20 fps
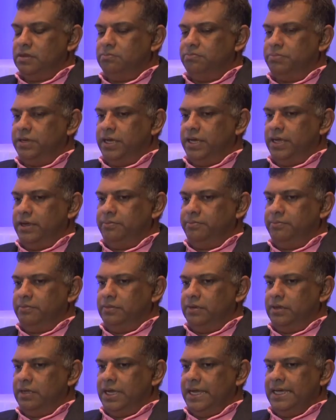But
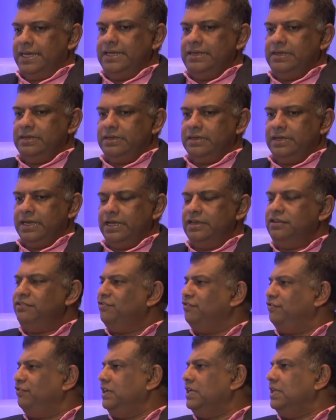I didn't
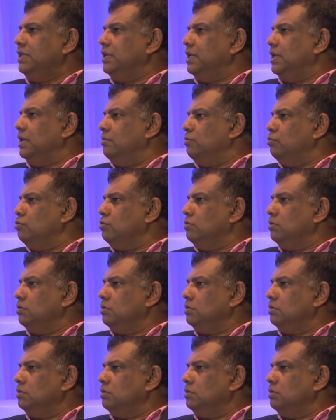feel it anymore.